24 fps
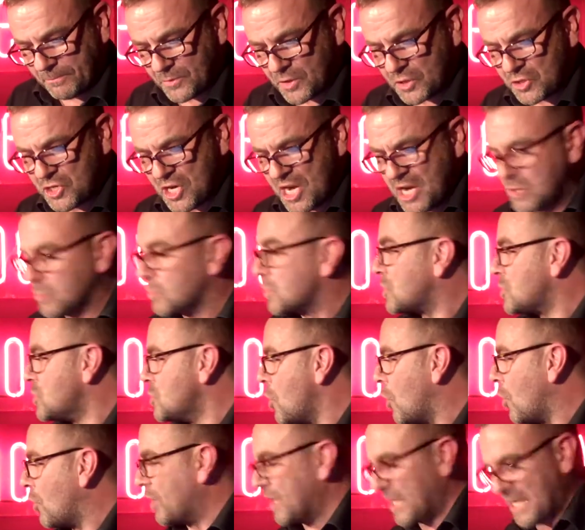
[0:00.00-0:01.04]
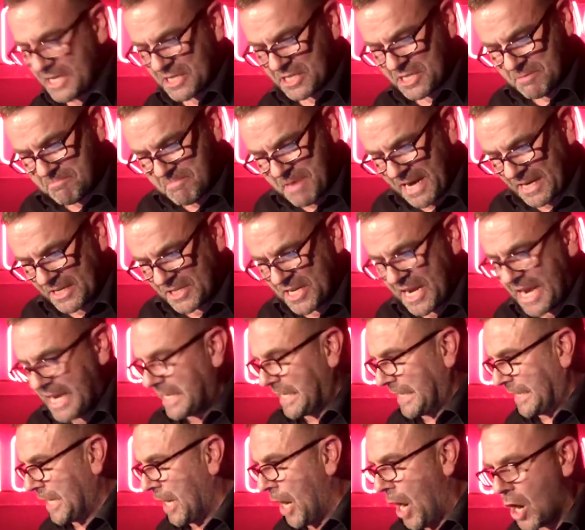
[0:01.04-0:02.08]
The din was gnawing into Mac's head
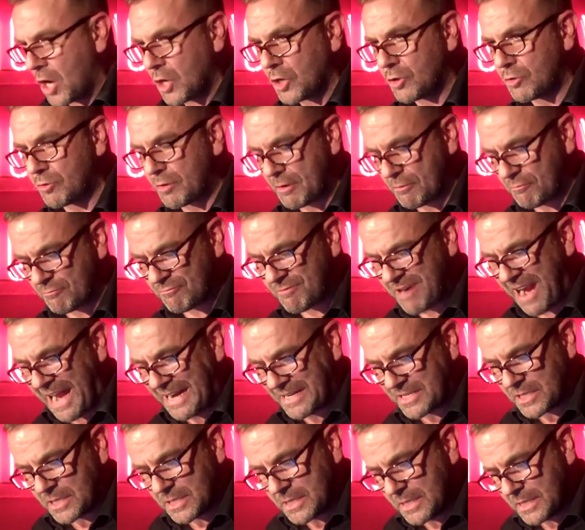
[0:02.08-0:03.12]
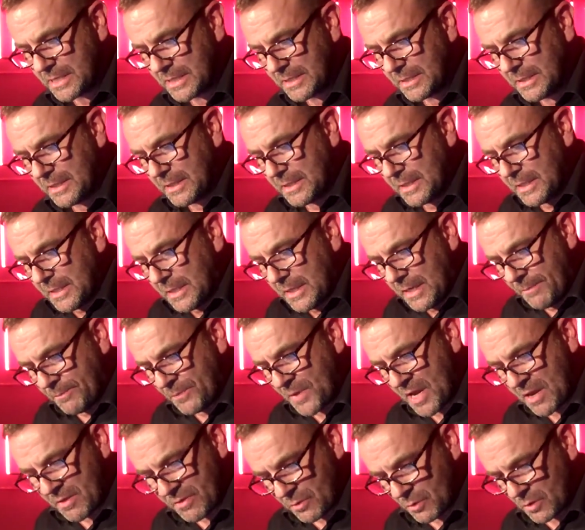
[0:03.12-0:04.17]
like a hungry rat.
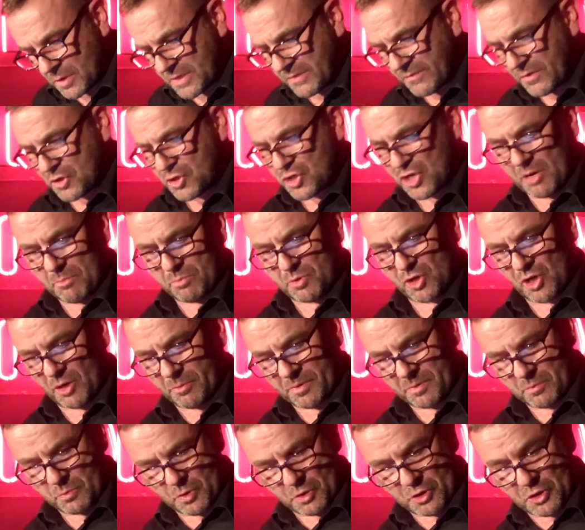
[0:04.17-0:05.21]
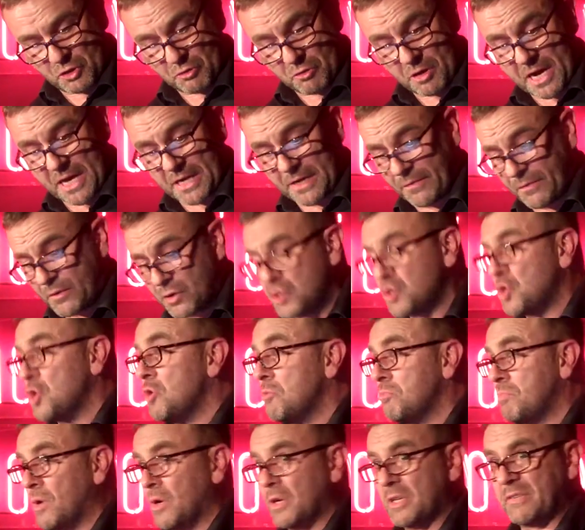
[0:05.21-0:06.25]
He thought of the chip shop in Wood Green and the
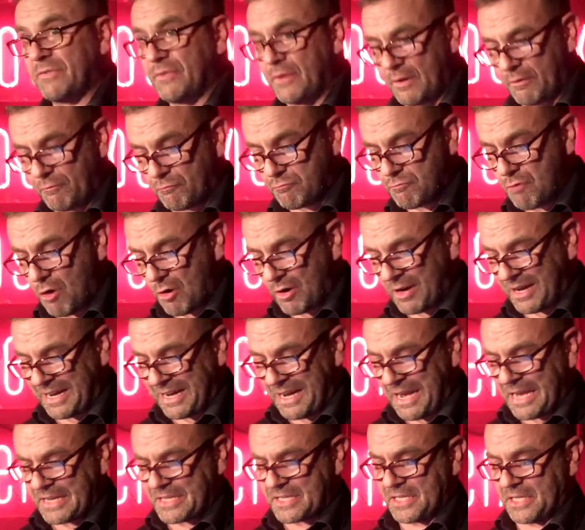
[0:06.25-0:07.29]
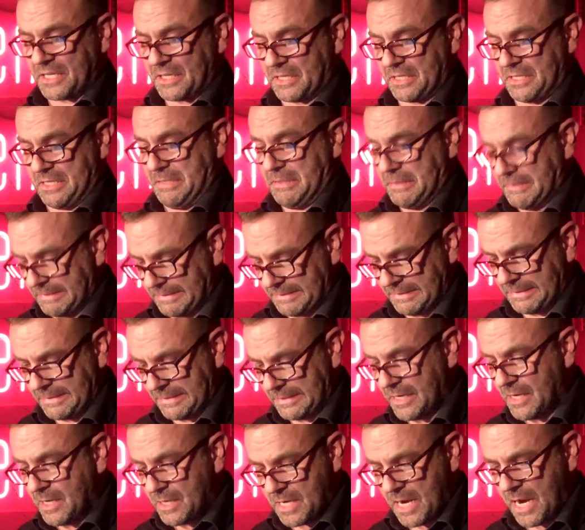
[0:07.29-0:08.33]
jukebox full of rock classics.
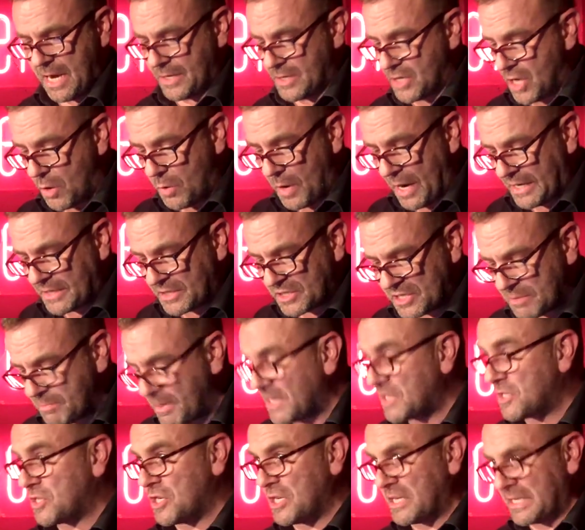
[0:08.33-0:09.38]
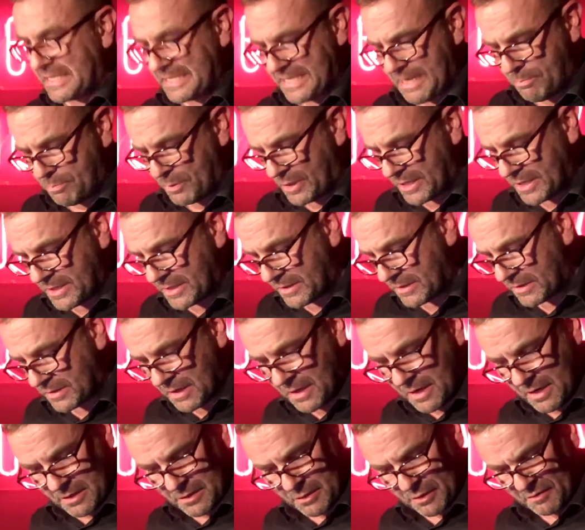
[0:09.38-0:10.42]
Yeah, Johann Sebastian Zeppelin and
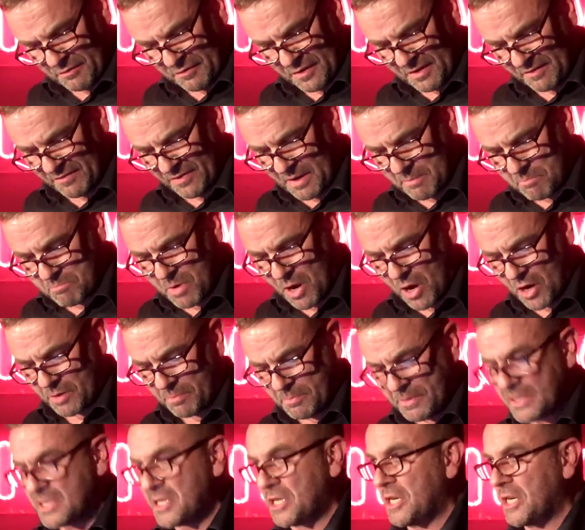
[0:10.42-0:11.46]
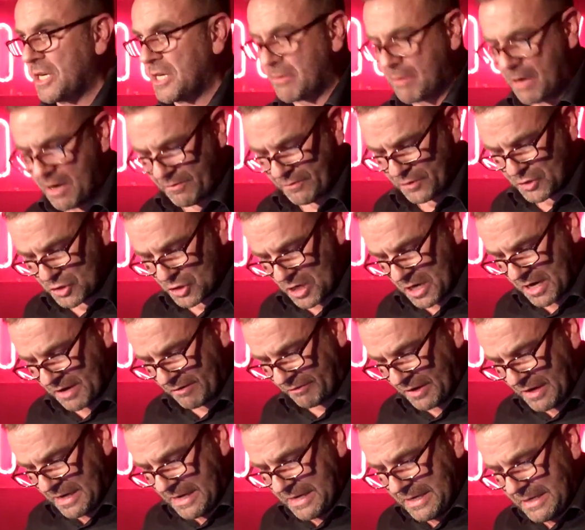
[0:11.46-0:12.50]
Ludwig van Bachmann-Turner
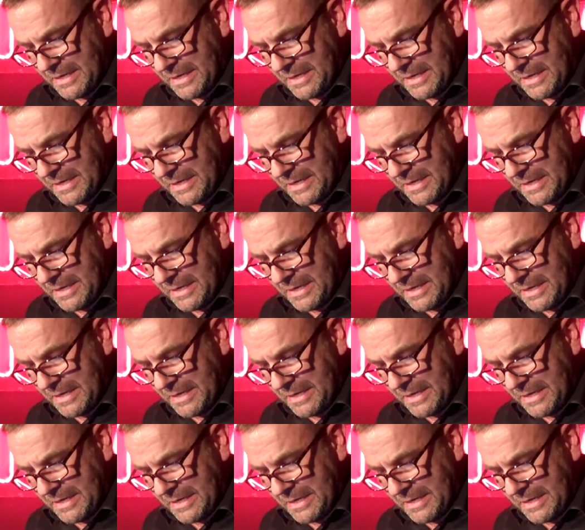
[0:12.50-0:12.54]
Overdrive.